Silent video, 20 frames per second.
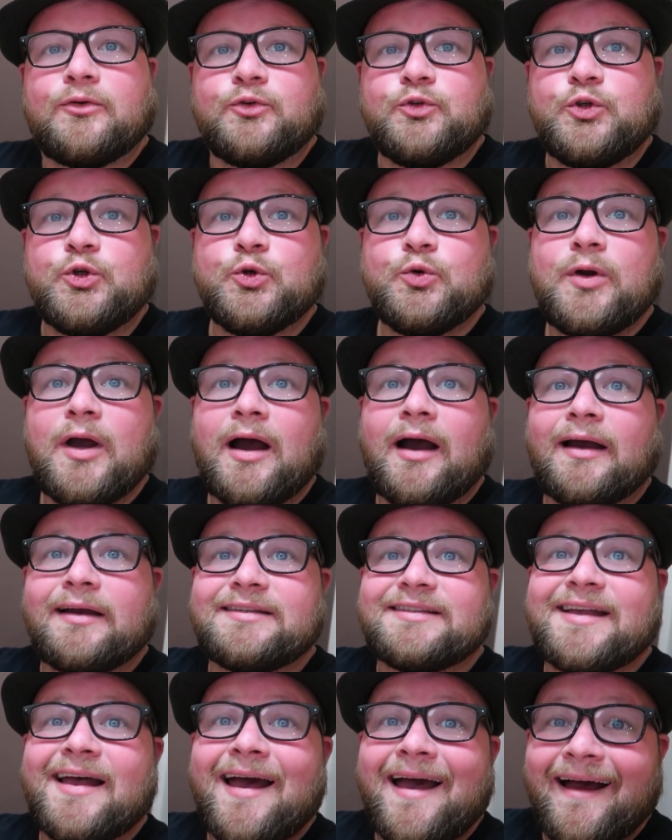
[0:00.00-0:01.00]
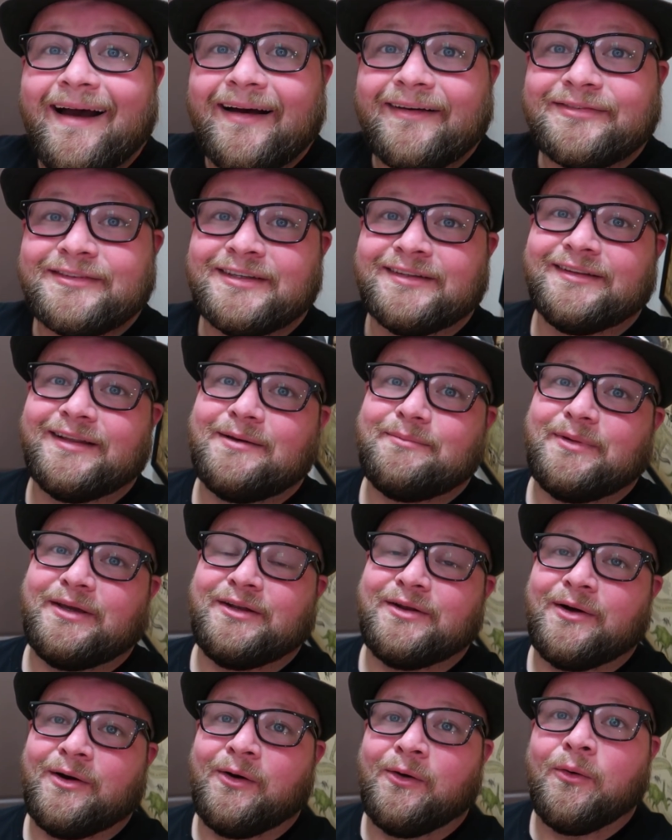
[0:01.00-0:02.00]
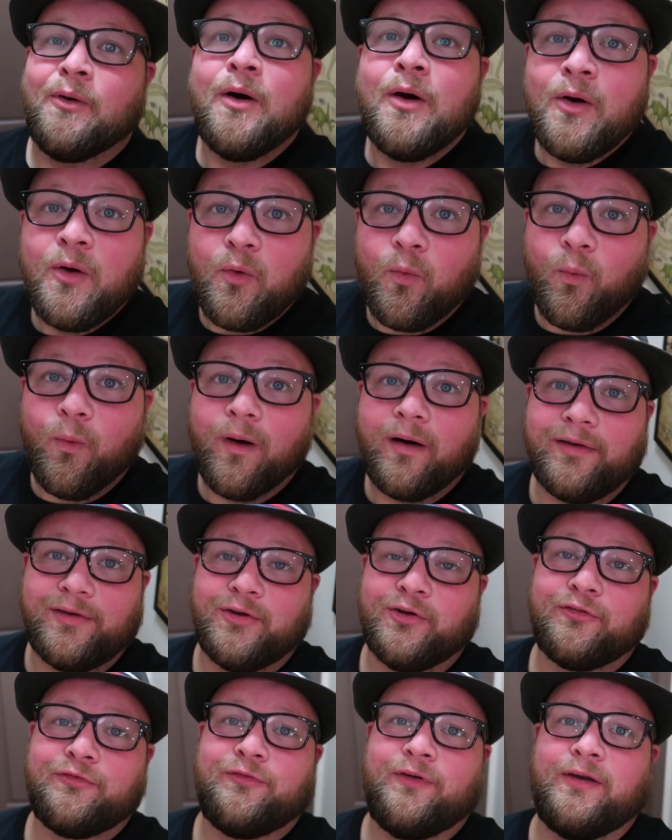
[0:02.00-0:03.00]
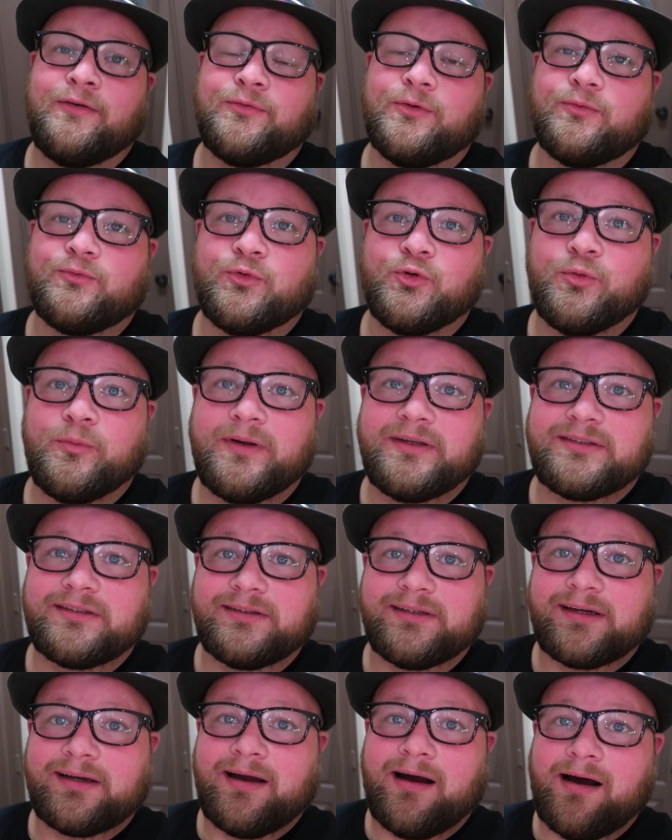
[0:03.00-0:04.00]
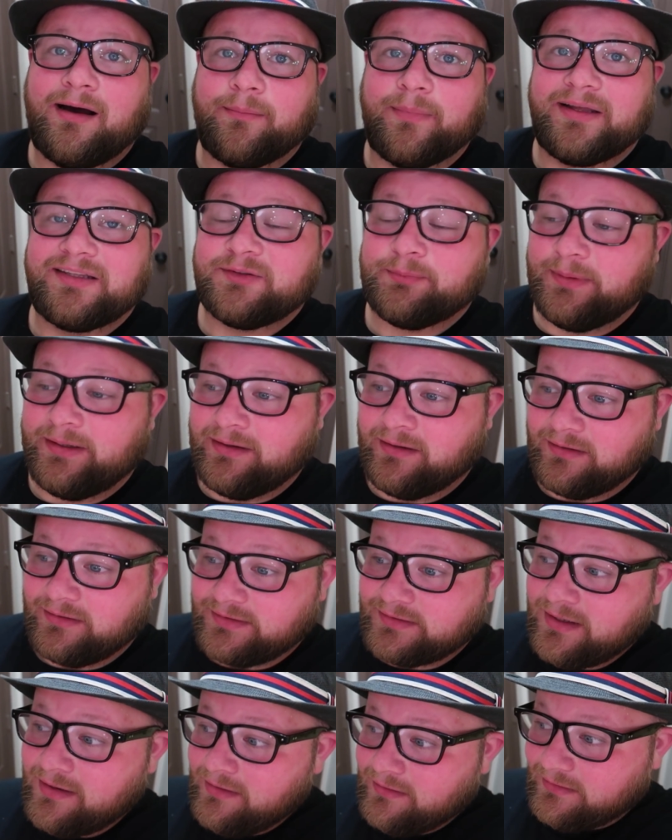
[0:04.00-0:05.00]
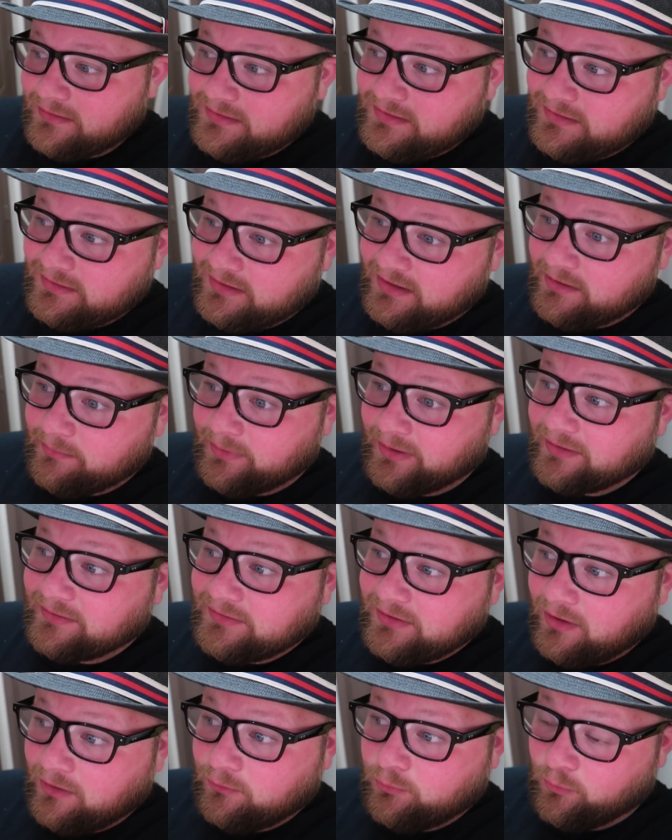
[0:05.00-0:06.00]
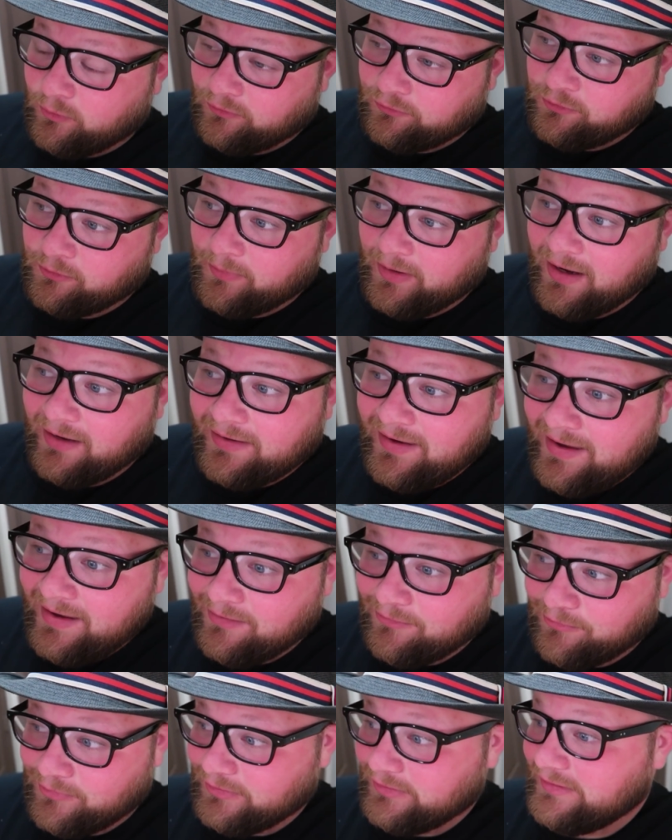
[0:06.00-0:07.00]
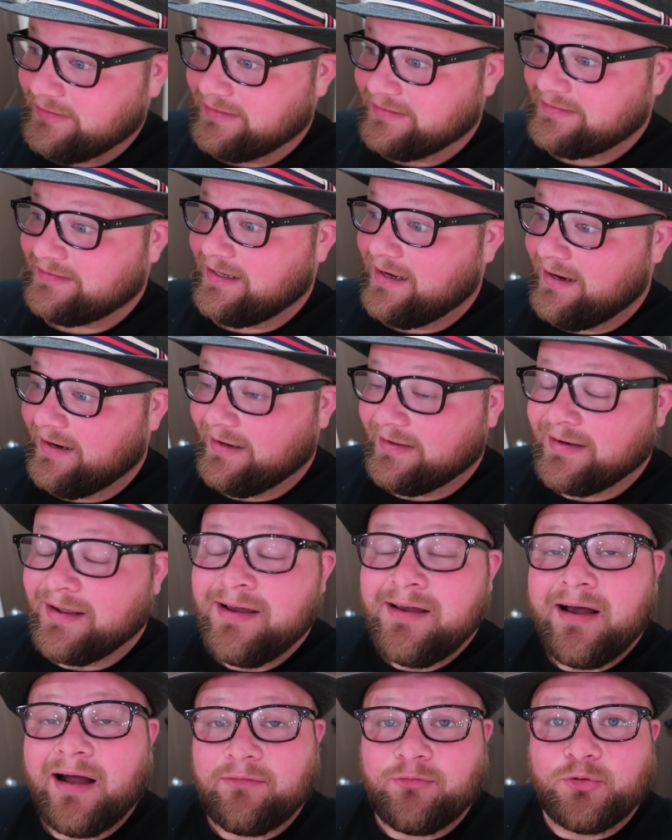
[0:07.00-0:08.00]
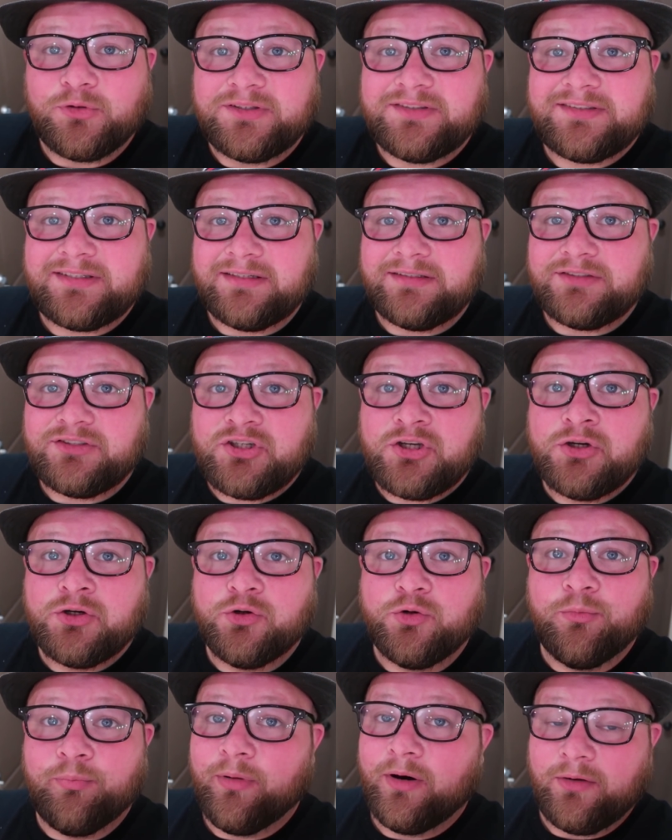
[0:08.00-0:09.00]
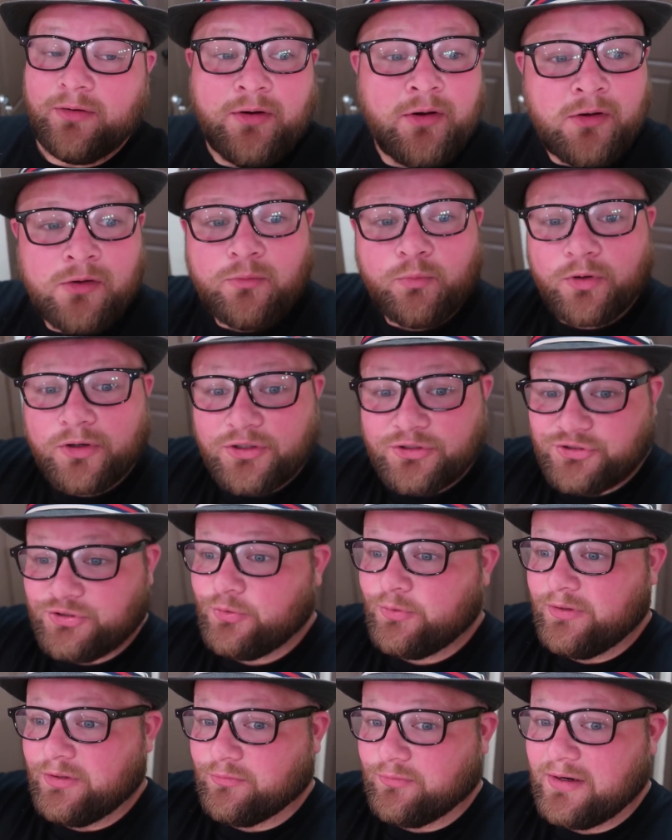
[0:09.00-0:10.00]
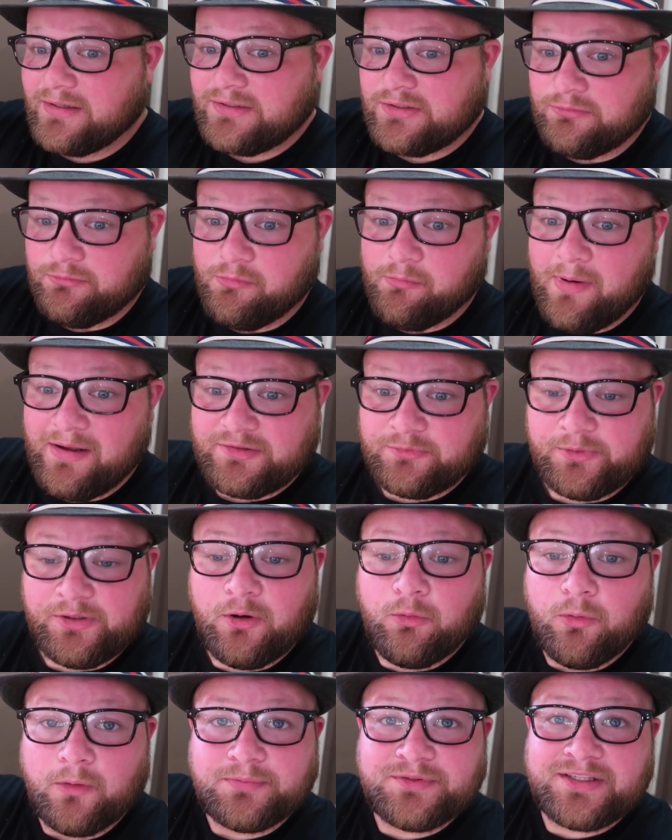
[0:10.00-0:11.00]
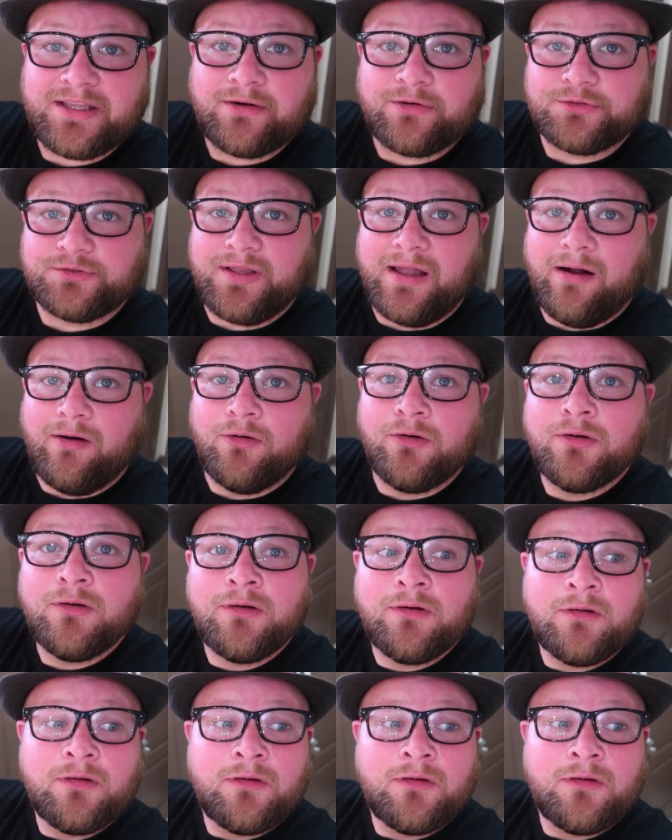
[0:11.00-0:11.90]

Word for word: you guys have to let me know what your favorite room is in the comments because this is gonna be a tough one for me. I can't really decide. I've only seen two, but we're gonna show you the rest of them as we go upstairs now.